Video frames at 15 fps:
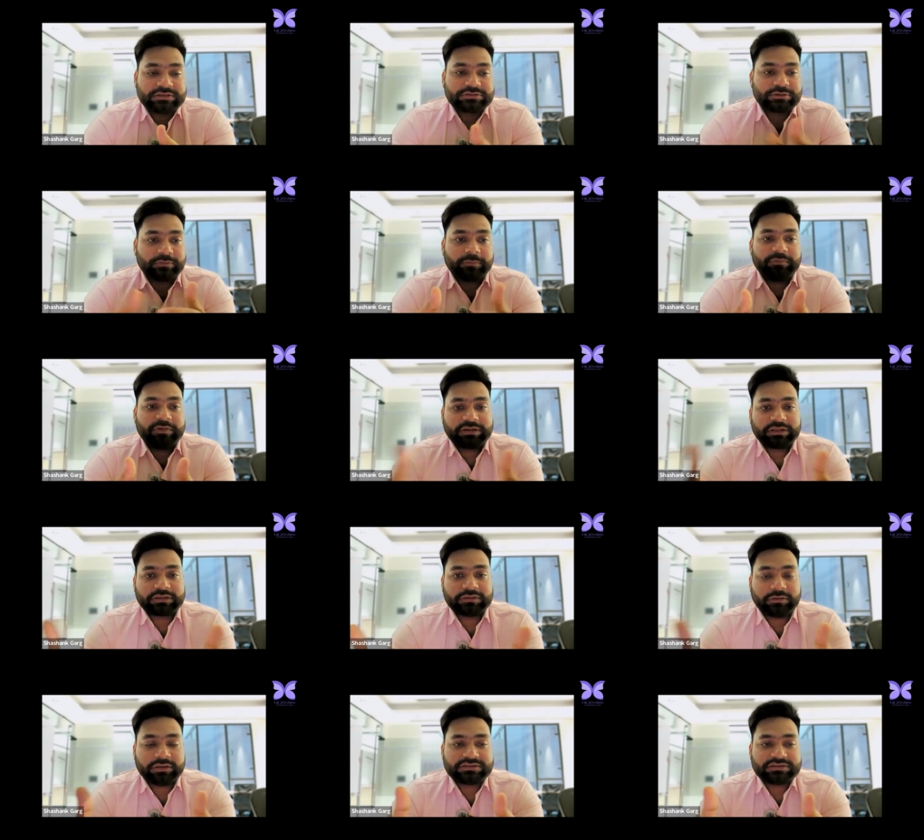So with
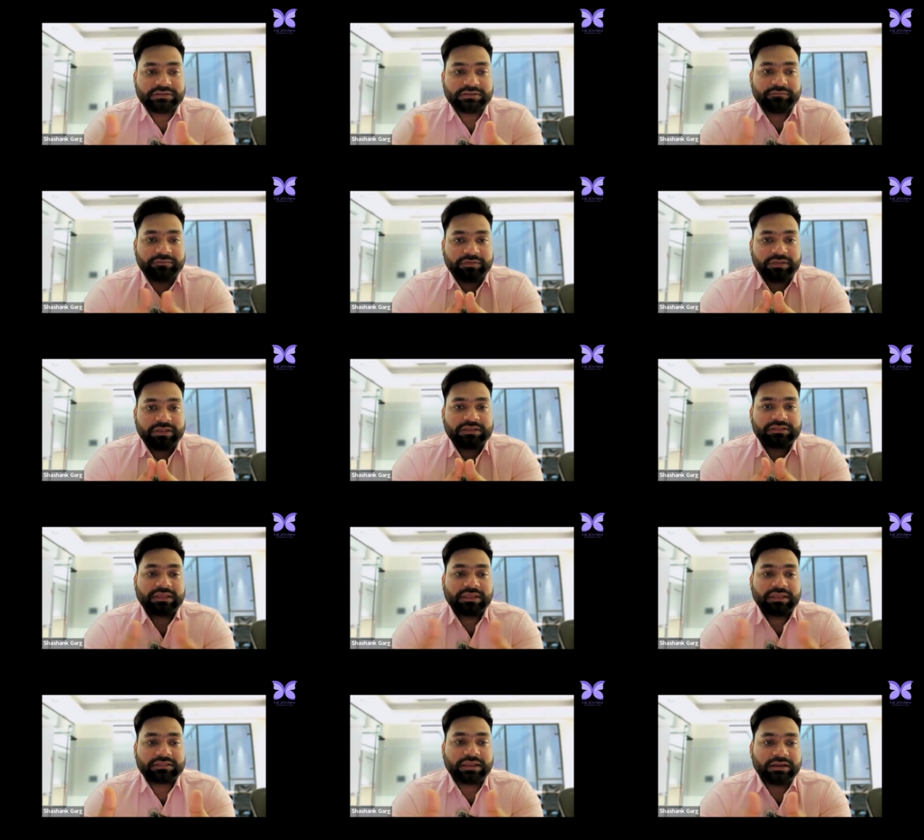technology, we
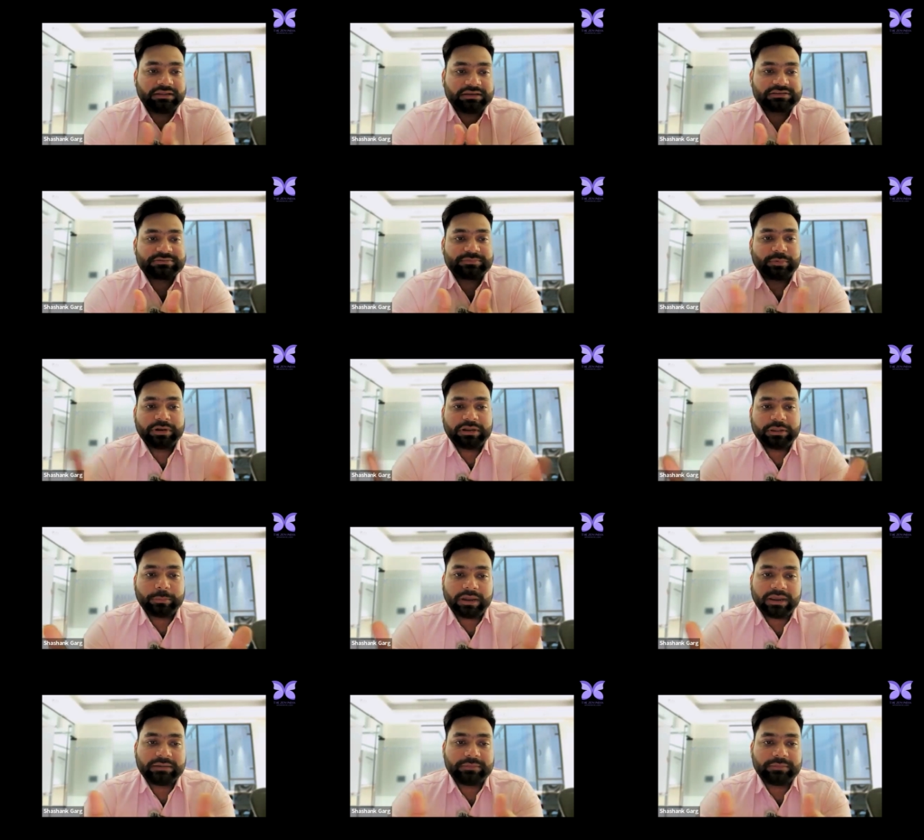think that there's more
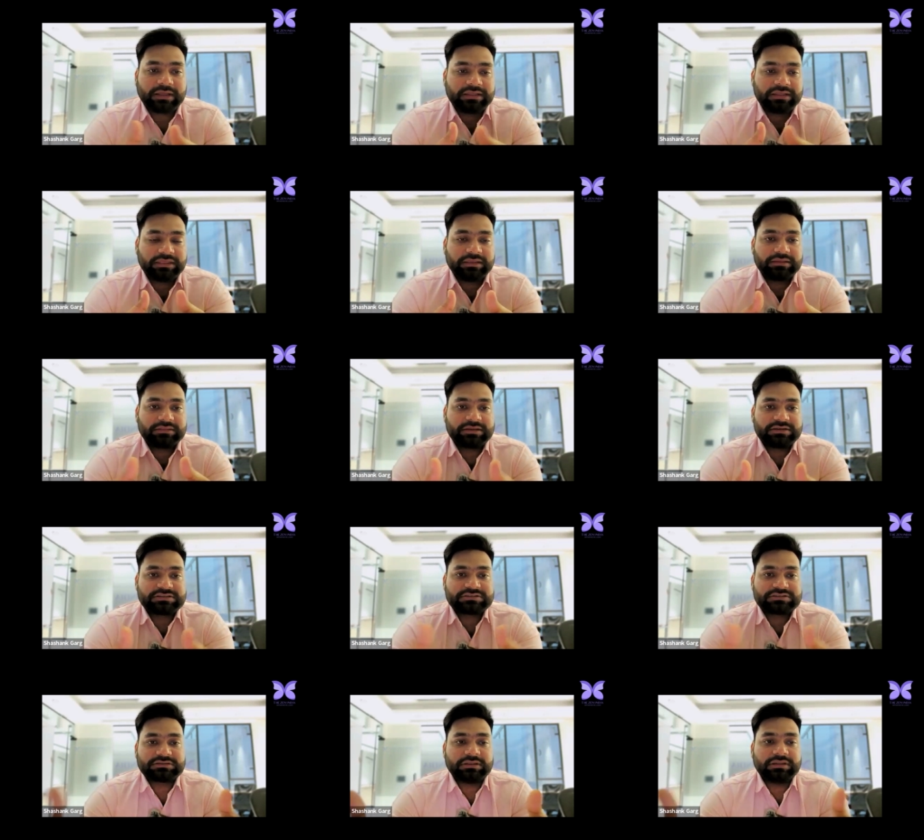divide, but I think
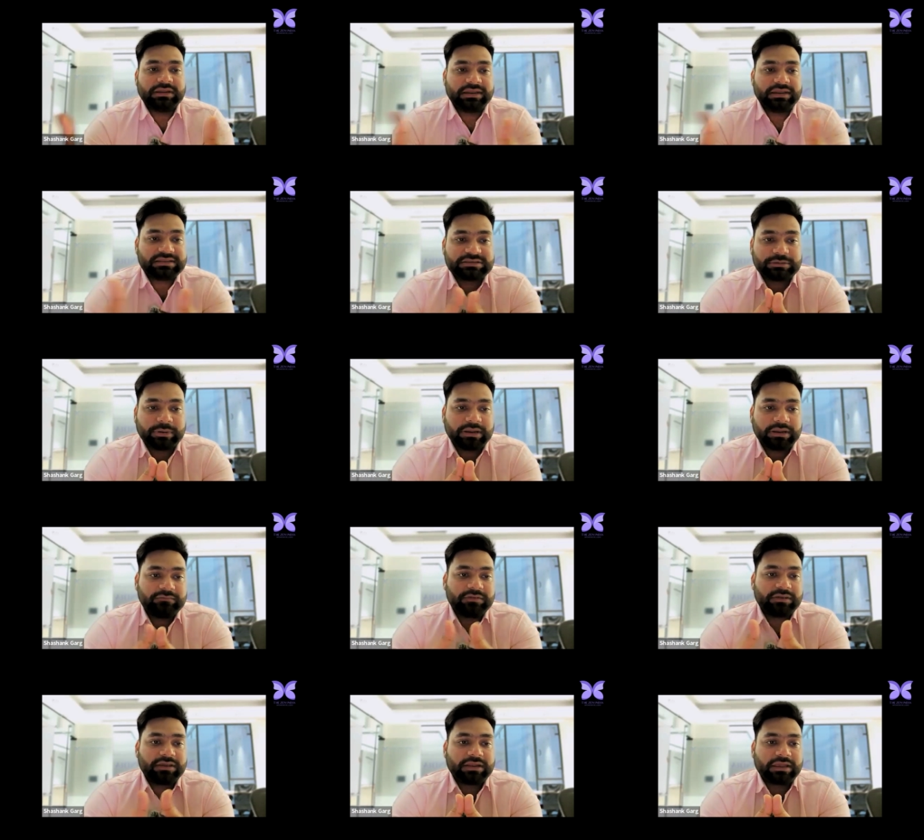there's less
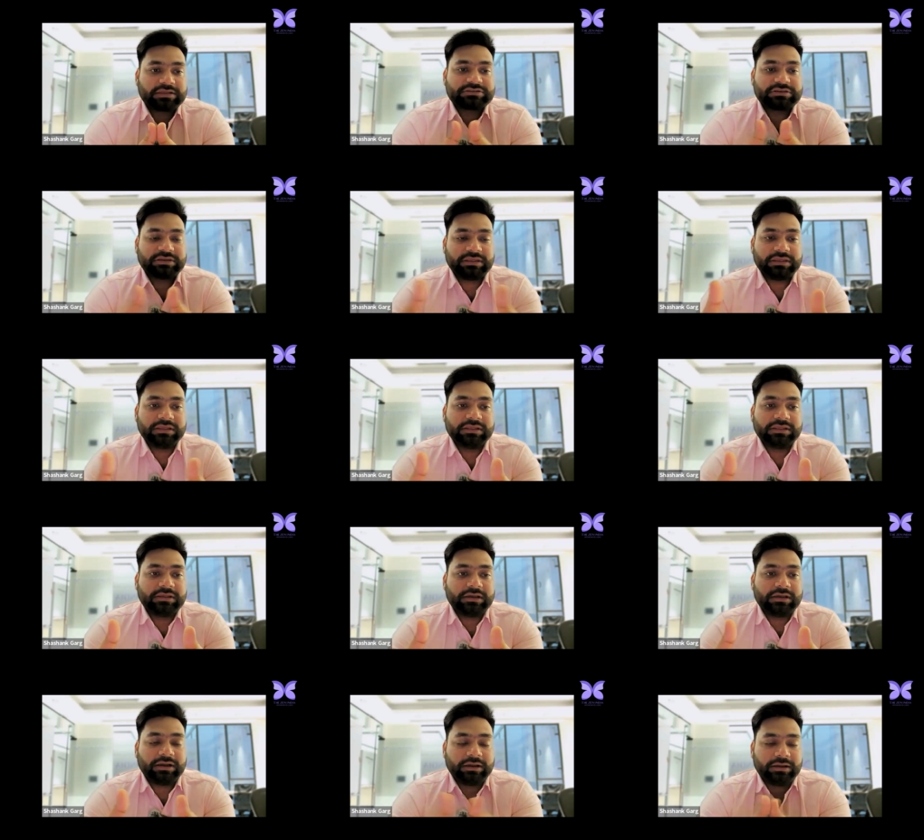divide. We are actually
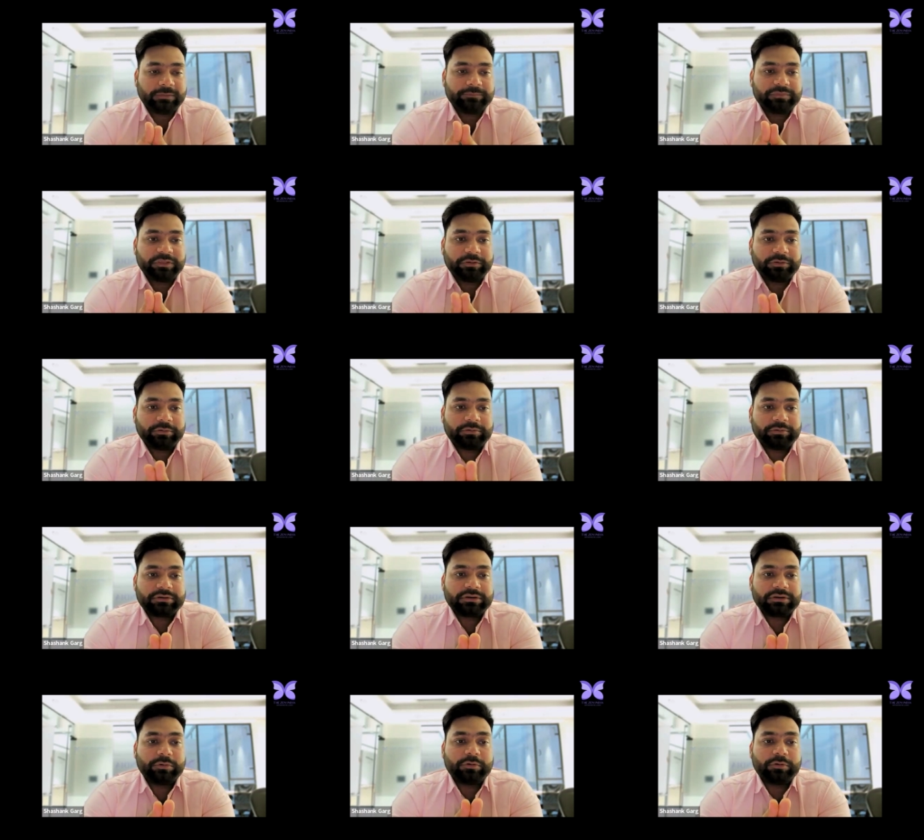
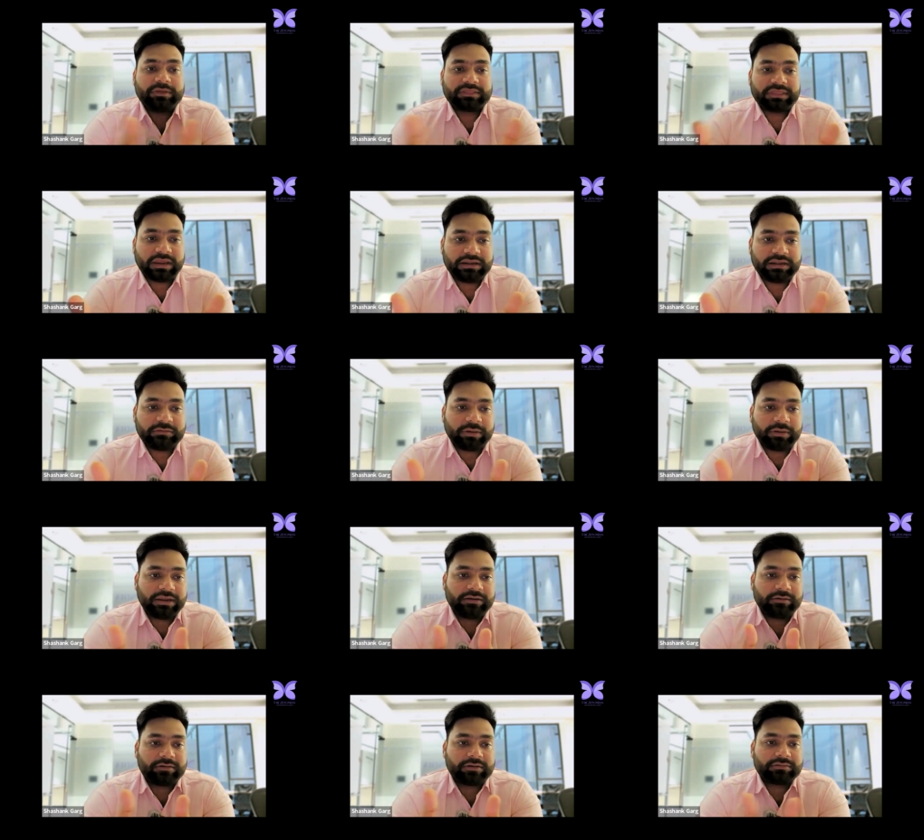removing that
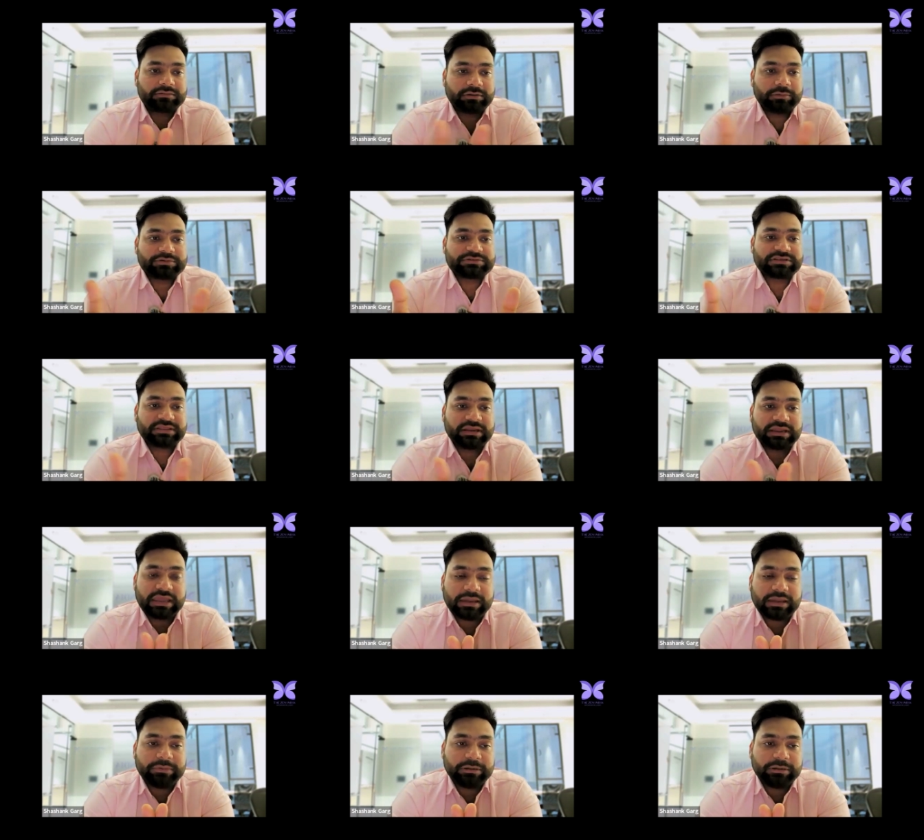divide or closing the
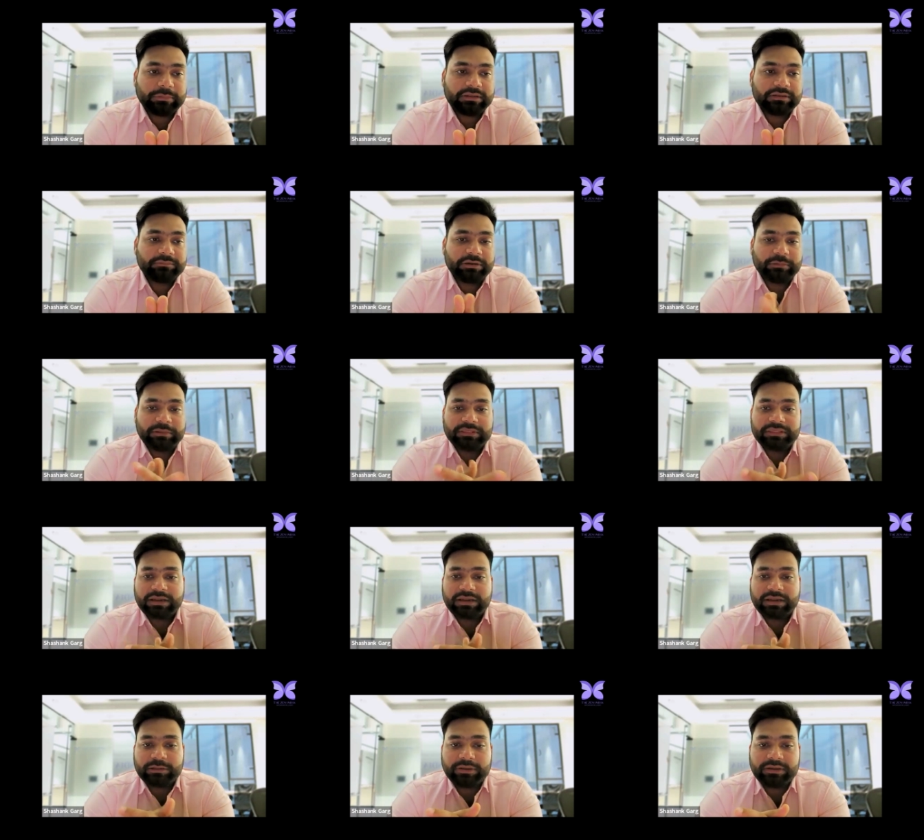gap between
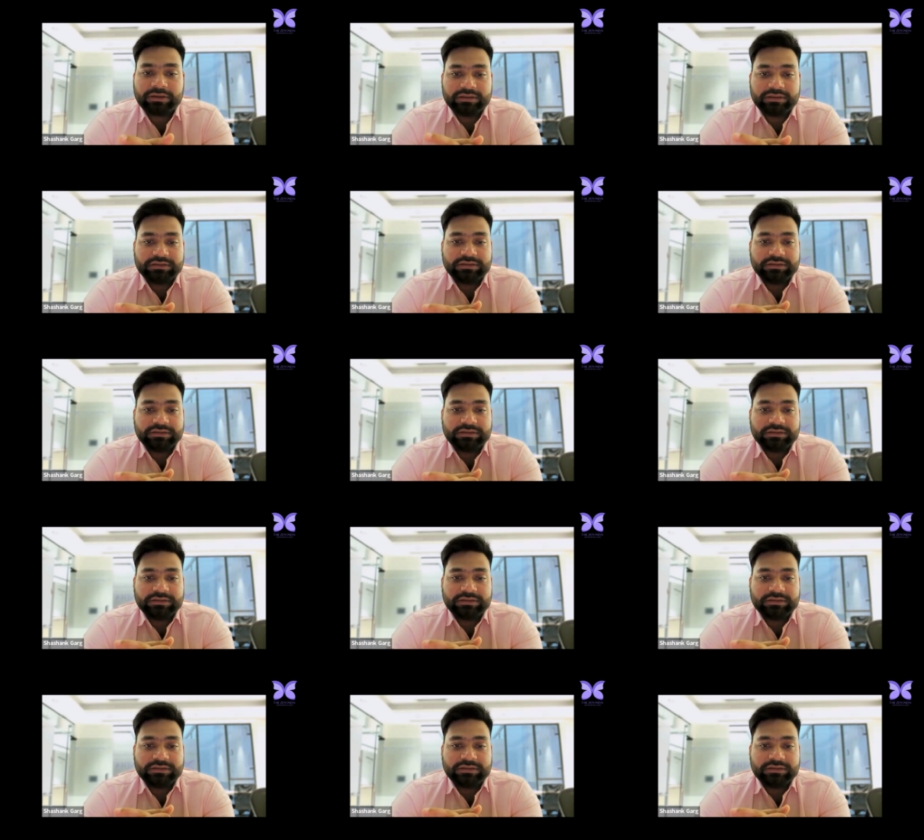that divide.